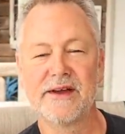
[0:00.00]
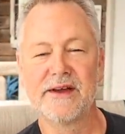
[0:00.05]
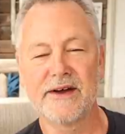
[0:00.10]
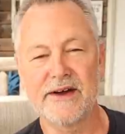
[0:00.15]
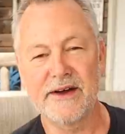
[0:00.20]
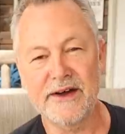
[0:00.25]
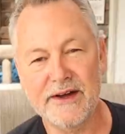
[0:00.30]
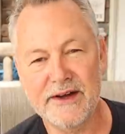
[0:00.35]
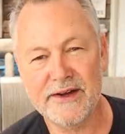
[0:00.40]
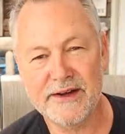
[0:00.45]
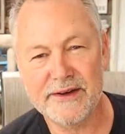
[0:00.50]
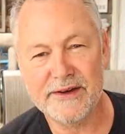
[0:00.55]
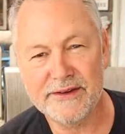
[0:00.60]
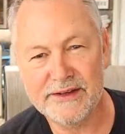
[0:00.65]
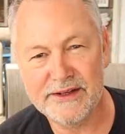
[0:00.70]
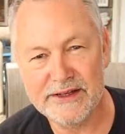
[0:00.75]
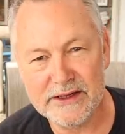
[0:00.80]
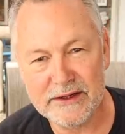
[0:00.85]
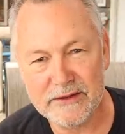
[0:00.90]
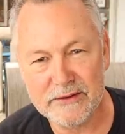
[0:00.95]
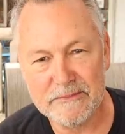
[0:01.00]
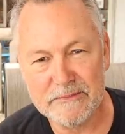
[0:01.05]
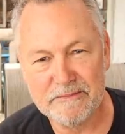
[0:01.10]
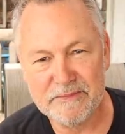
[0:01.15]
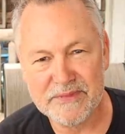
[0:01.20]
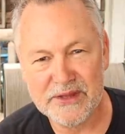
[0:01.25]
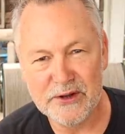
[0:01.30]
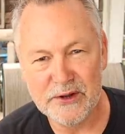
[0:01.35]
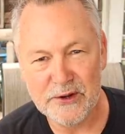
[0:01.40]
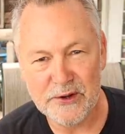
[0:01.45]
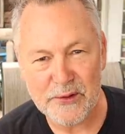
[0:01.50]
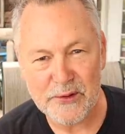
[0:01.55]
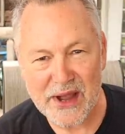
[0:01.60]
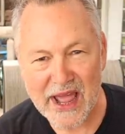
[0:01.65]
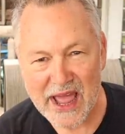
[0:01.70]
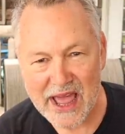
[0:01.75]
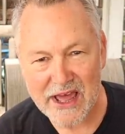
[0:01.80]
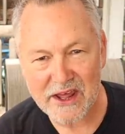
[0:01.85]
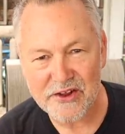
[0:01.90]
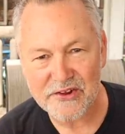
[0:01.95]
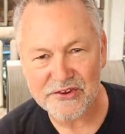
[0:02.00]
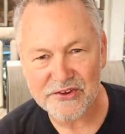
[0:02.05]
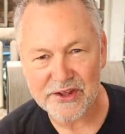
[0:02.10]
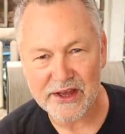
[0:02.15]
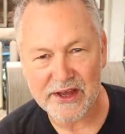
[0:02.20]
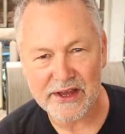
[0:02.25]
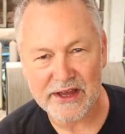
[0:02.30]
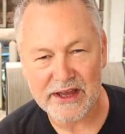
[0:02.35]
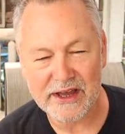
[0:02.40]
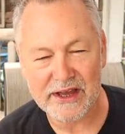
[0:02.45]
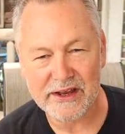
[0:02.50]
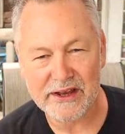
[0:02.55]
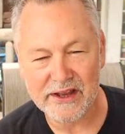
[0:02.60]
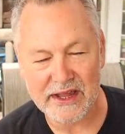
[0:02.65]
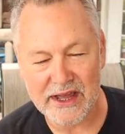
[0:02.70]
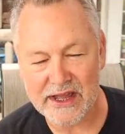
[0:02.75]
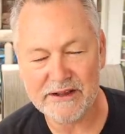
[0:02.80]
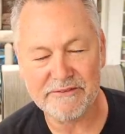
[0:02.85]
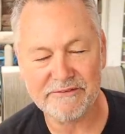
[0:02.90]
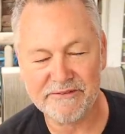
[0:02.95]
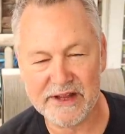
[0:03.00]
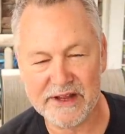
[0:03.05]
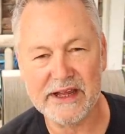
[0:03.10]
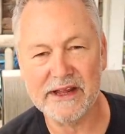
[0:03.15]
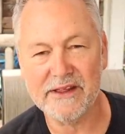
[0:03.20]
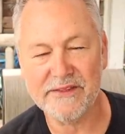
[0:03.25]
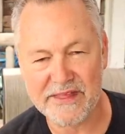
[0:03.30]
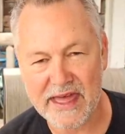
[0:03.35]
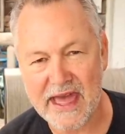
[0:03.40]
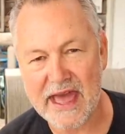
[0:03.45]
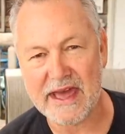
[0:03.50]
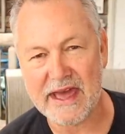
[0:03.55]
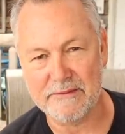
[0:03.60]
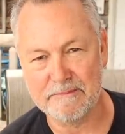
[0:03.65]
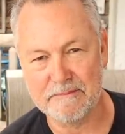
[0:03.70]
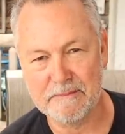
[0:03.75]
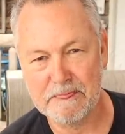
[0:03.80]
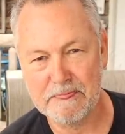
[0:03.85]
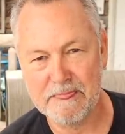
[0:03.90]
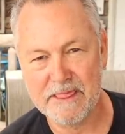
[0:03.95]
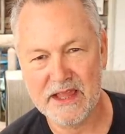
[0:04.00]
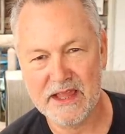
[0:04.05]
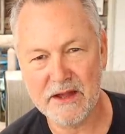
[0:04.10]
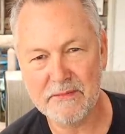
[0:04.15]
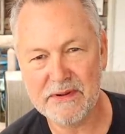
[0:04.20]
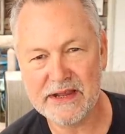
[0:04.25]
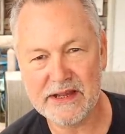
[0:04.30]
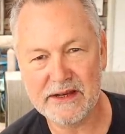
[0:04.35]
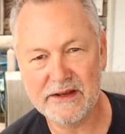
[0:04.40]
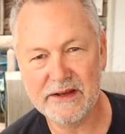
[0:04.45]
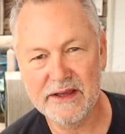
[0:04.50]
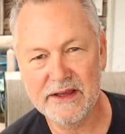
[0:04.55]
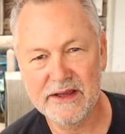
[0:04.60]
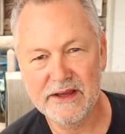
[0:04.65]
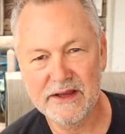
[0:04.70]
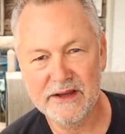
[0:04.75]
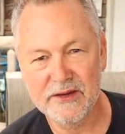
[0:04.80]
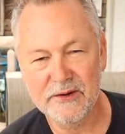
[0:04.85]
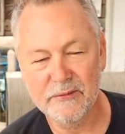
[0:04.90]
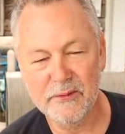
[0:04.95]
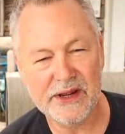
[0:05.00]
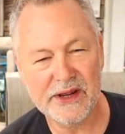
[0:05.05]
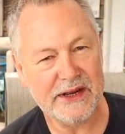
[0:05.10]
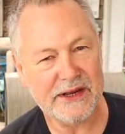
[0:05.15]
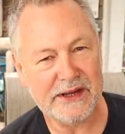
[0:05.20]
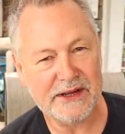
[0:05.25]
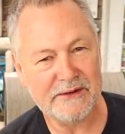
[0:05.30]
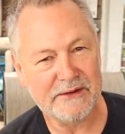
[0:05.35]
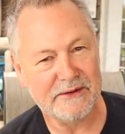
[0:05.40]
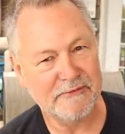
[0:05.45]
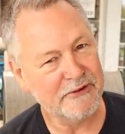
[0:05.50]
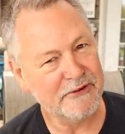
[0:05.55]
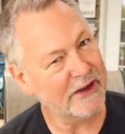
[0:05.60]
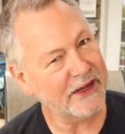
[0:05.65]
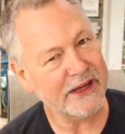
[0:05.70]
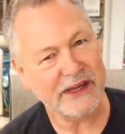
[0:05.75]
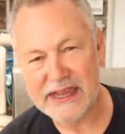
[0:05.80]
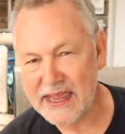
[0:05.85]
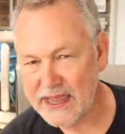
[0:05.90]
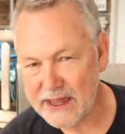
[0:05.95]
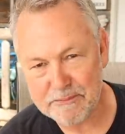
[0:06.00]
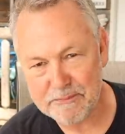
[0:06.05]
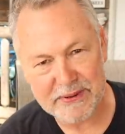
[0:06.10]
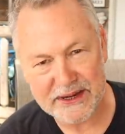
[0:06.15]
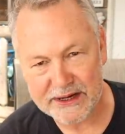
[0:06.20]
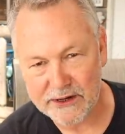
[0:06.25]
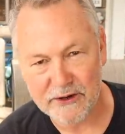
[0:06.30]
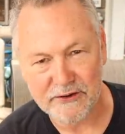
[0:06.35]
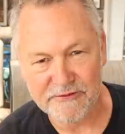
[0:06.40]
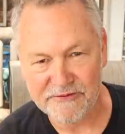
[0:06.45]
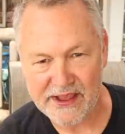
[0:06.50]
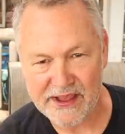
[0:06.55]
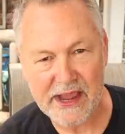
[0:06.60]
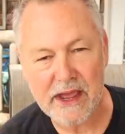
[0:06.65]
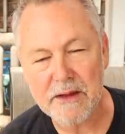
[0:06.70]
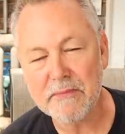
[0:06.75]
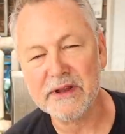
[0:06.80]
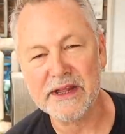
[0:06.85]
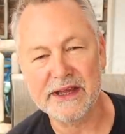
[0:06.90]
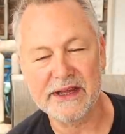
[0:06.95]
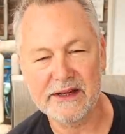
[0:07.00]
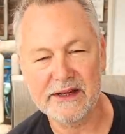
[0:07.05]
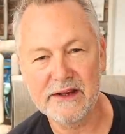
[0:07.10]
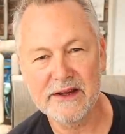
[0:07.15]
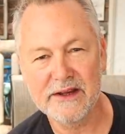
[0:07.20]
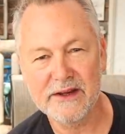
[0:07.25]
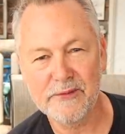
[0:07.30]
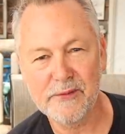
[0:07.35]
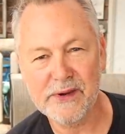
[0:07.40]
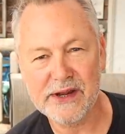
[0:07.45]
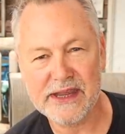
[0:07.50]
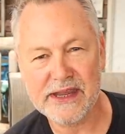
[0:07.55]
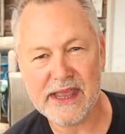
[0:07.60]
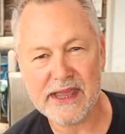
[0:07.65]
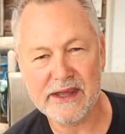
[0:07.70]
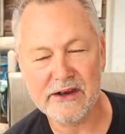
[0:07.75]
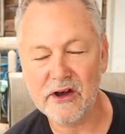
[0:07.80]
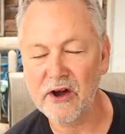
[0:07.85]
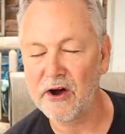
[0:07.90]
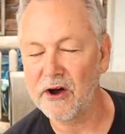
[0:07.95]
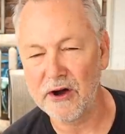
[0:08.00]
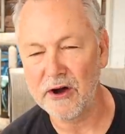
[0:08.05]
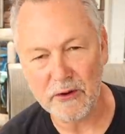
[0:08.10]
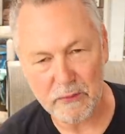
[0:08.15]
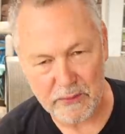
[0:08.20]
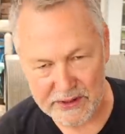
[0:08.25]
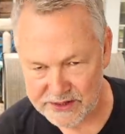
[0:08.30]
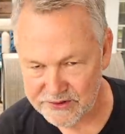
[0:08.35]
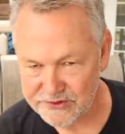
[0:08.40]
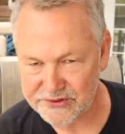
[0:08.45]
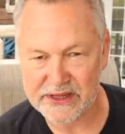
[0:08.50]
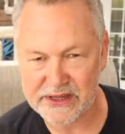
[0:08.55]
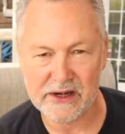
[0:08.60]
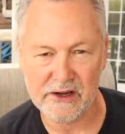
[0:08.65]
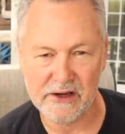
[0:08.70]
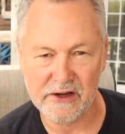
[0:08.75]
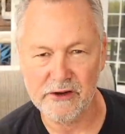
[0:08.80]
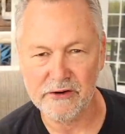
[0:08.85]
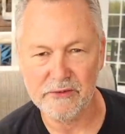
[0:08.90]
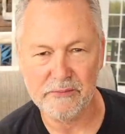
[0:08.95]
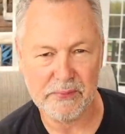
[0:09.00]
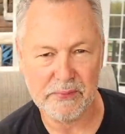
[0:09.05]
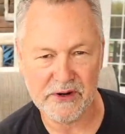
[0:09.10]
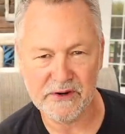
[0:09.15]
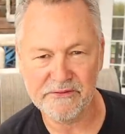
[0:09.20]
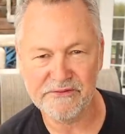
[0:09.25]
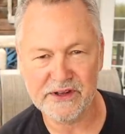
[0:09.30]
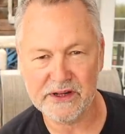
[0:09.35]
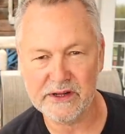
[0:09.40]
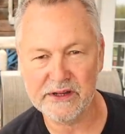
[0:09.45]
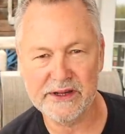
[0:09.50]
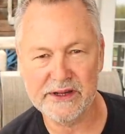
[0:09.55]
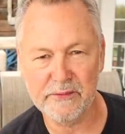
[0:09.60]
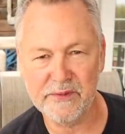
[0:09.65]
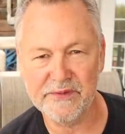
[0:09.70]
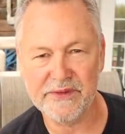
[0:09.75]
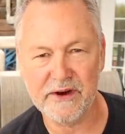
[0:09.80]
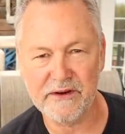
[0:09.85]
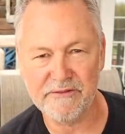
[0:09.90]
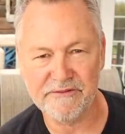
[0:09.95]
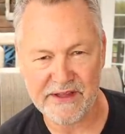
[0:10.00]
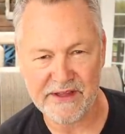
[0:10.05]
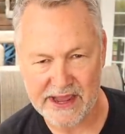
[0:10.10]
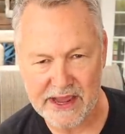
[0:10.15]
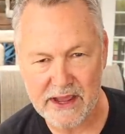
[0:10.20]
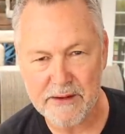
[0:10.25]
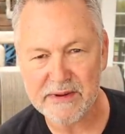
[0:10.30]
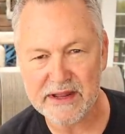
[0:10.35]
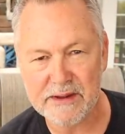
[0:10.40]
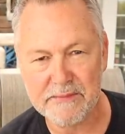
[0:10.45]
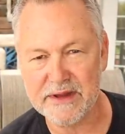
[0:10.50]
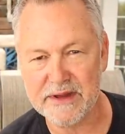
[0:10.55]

You know, who has a life like that? I mean, we really can't pick our family. We can't always get along perfectly with our family